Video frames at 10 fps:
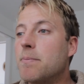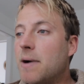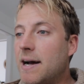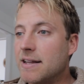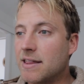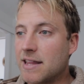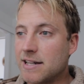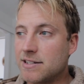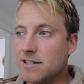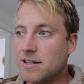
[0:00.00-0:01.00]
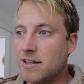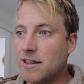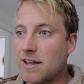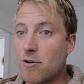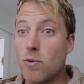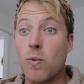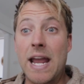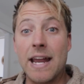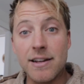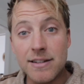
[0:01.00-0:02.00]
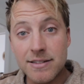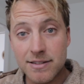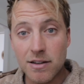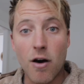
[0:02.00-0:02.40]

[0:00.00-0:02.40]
But their awareness